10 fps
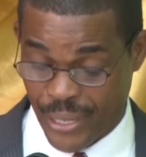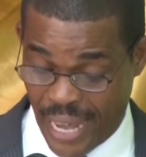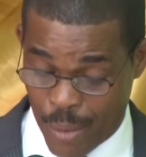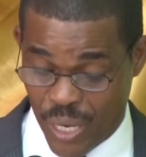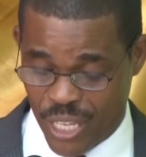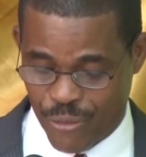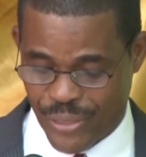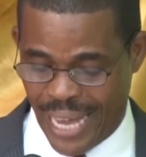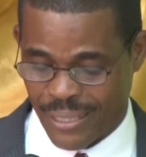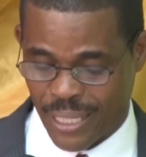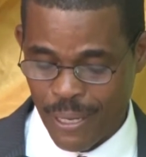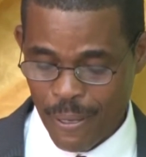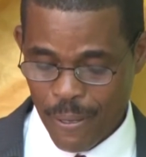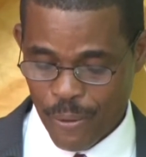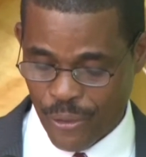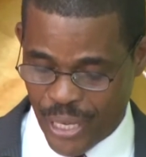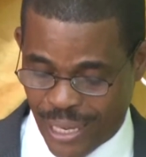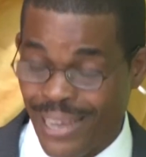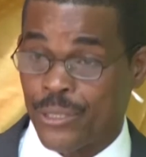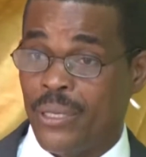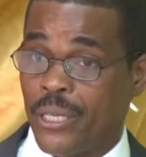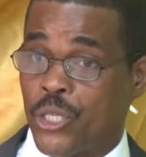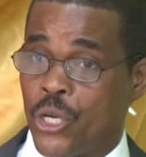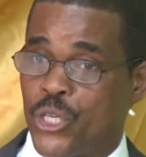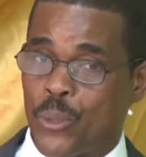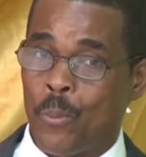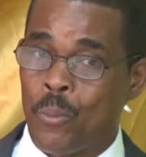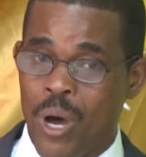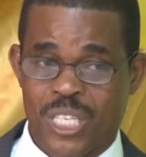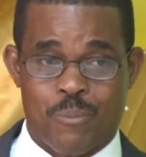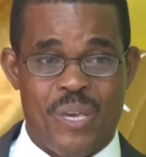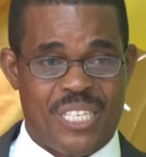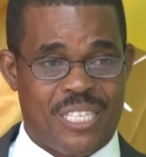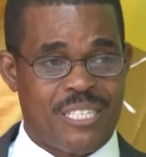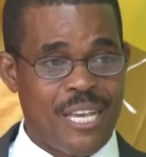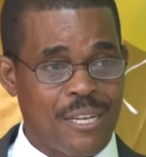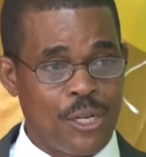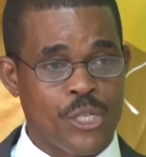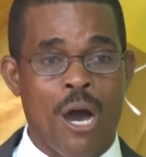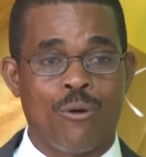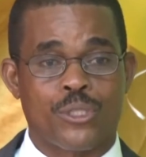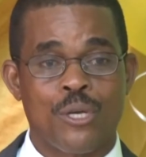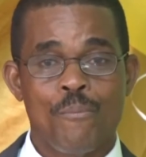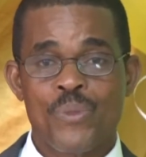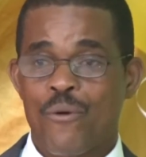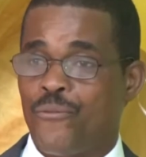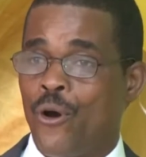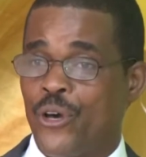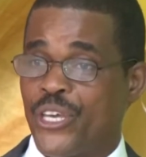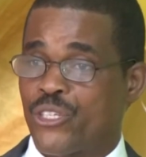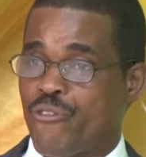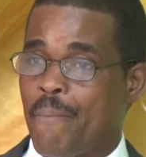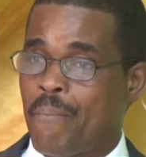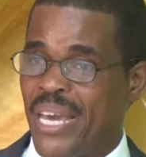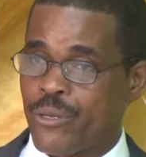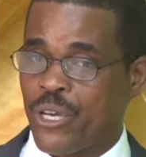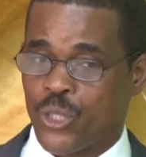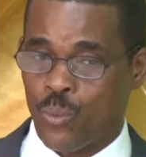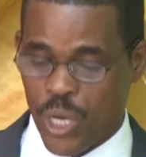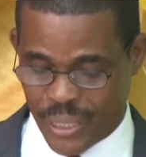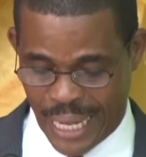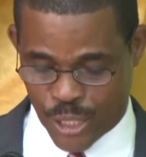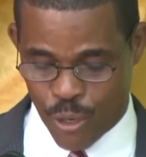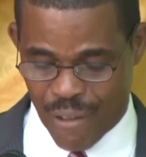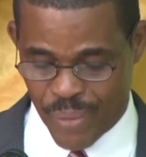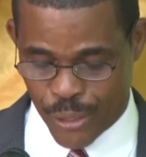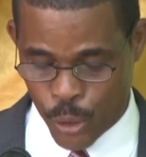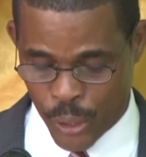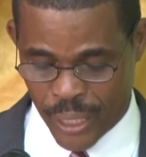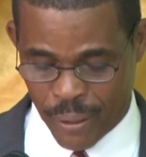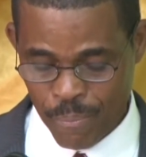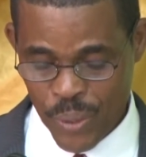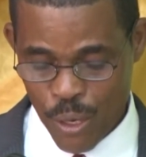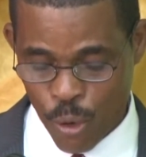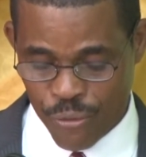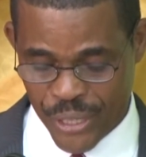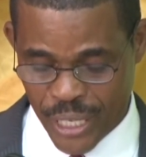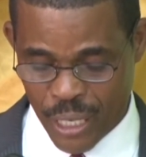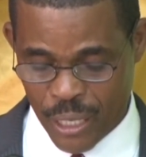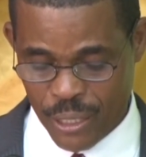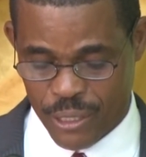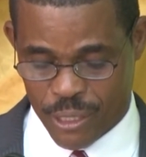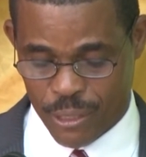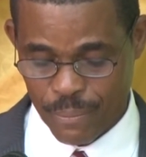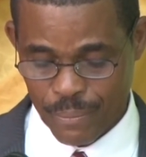And I believe that the Catholic Church must be singled out for the tremendous work that you have been doing over the years.